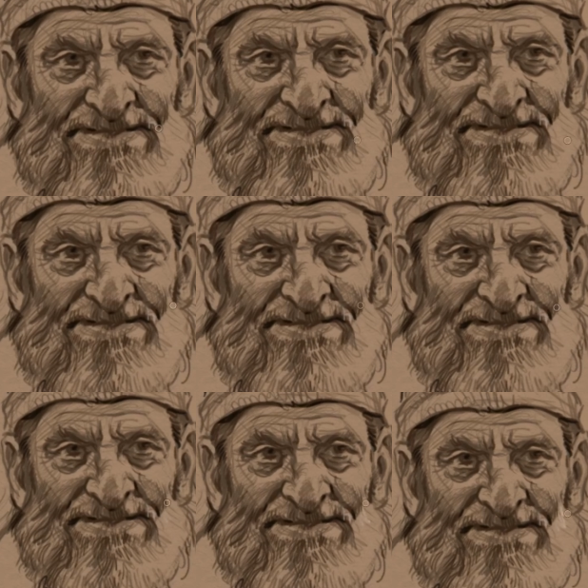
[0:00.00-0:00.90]
um,
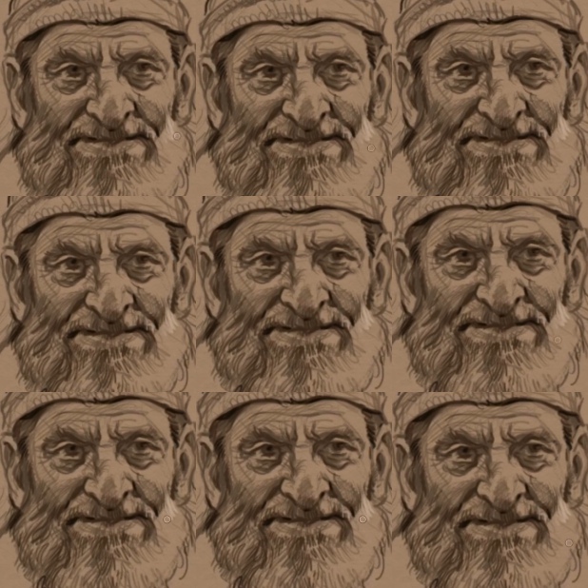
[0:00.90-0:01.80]
something about
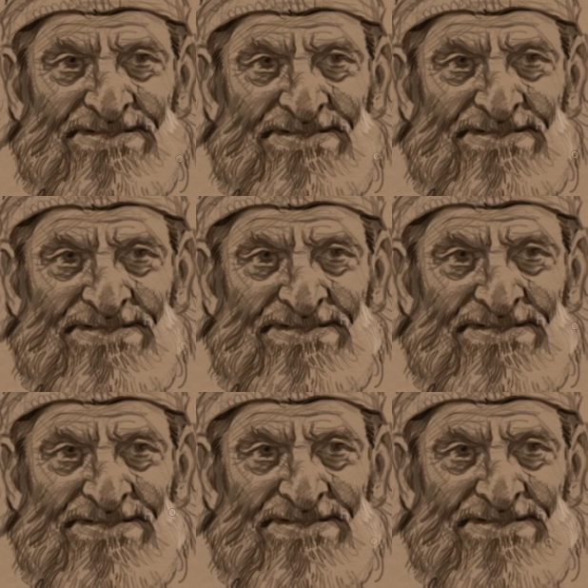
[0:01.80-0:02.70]
it though,
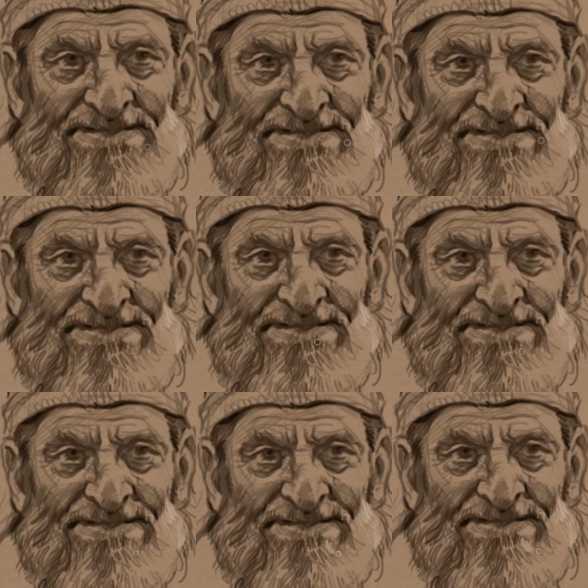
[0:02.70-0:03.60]
it's just uh,
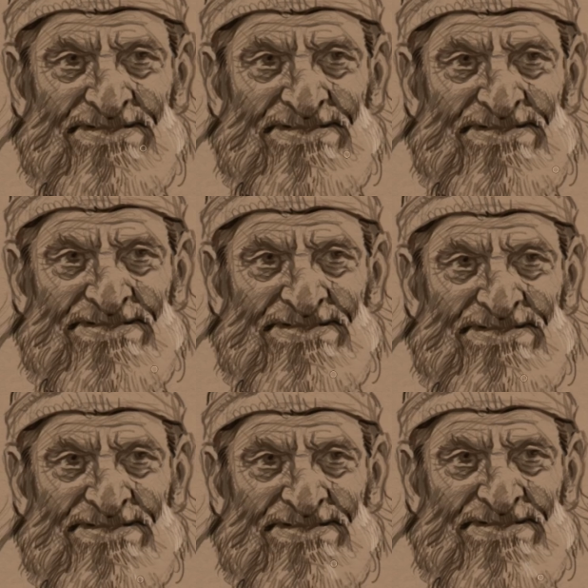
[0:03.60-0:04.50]
I don't.
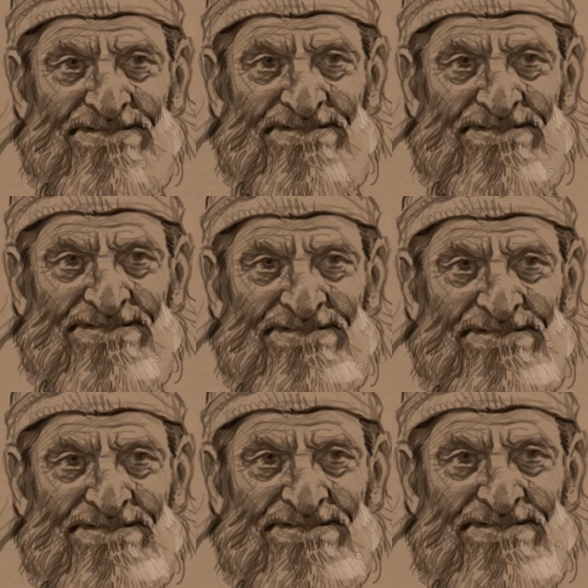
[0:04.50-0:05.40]
I'm.
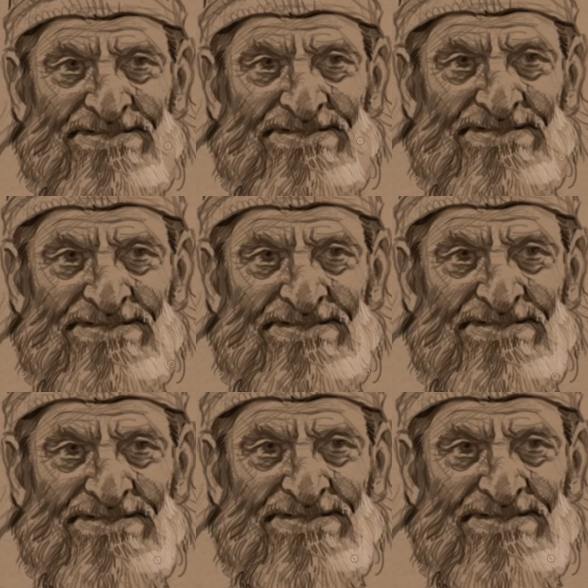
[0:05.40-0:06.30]
I guess when you're
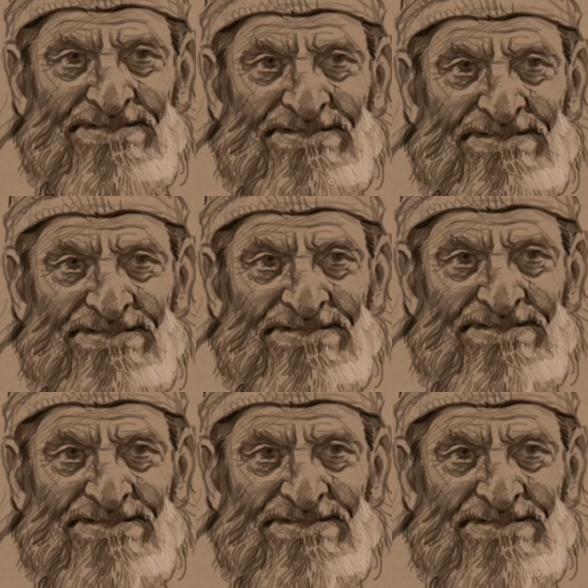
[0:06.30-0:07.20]
used to working
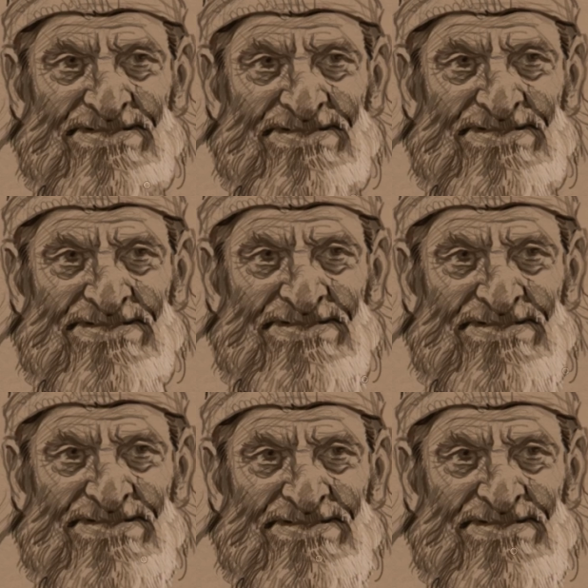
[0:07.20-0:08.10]
uh,
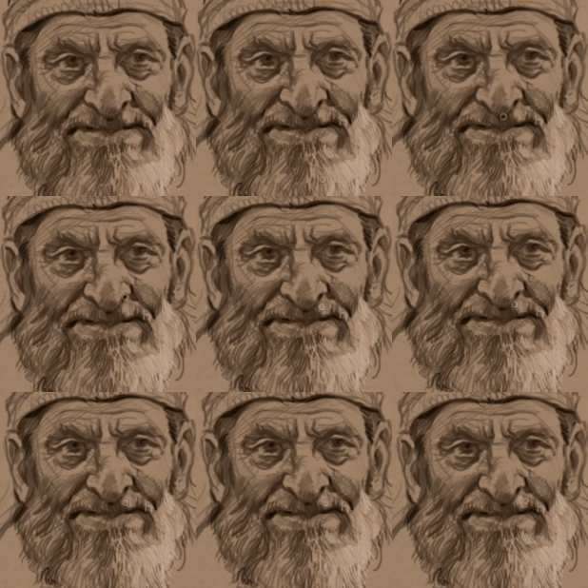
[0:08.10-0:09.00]
um,
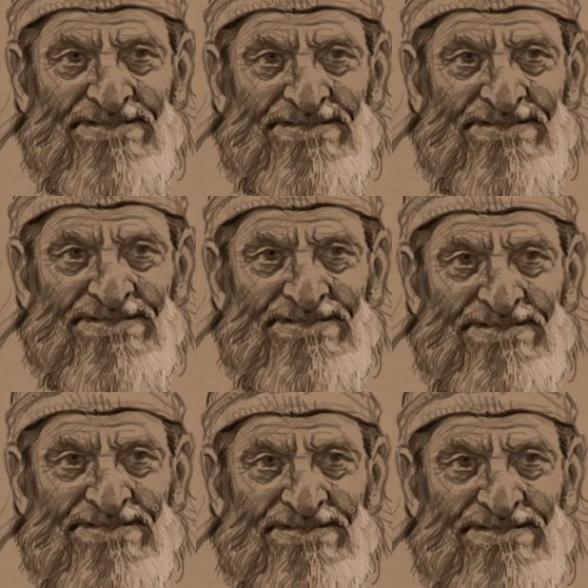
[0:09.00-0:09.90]
traditional,
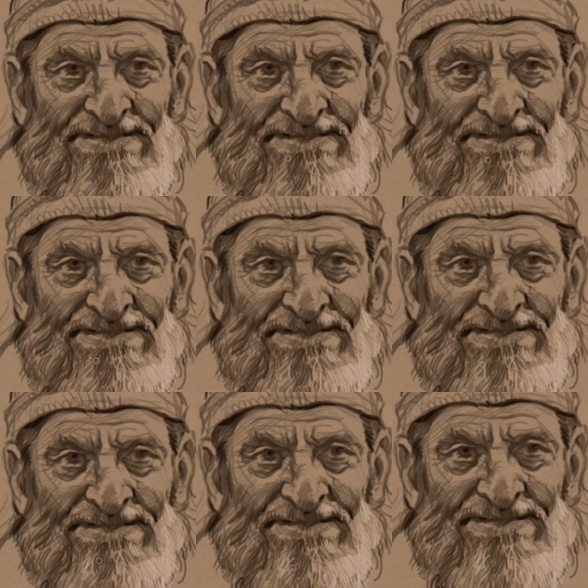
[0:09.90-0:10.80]
there, there's a way
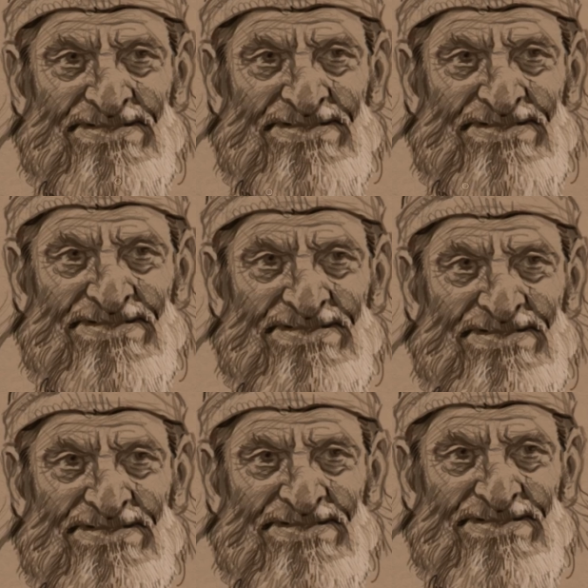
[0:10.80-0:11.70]
that you
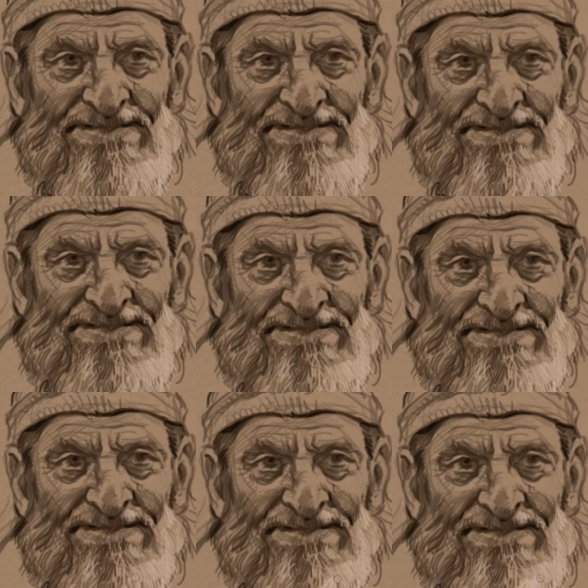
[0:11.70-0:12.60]
expect
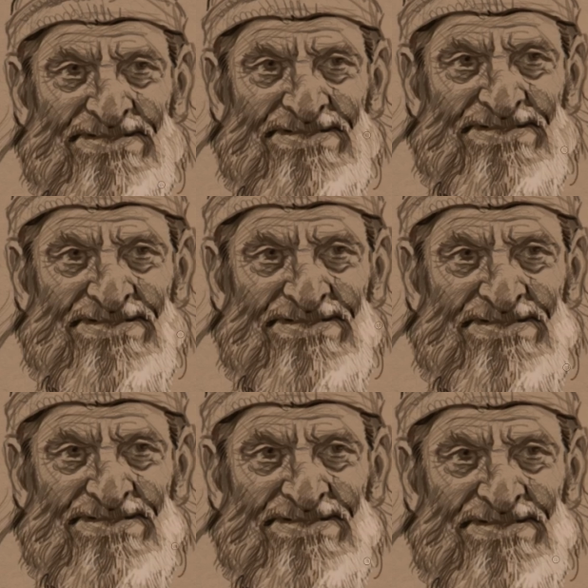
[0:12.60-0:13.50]
for
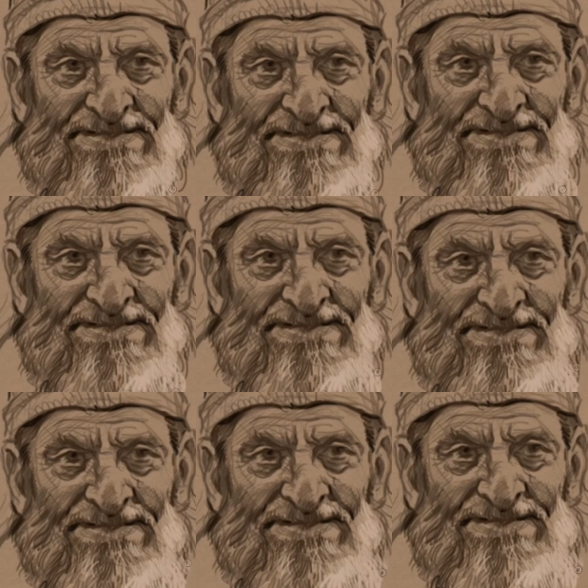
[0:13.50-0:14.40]
brushes or whatever you
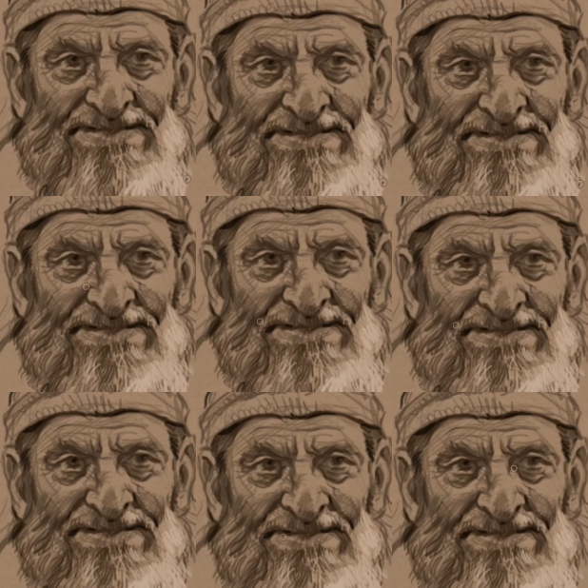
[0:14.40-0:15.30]
use to
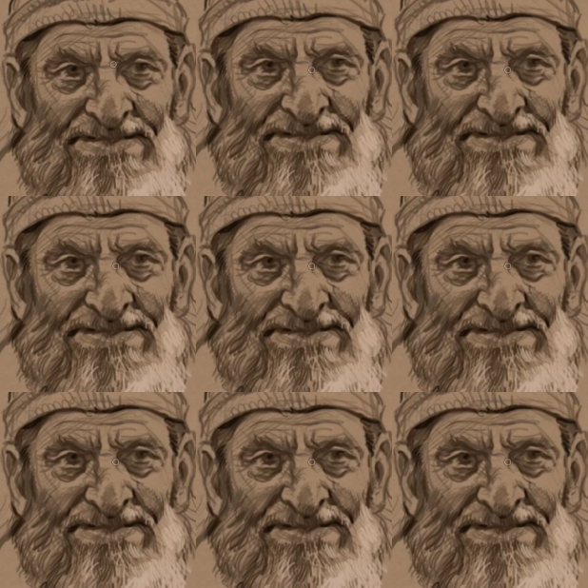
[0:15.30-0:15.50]
behave,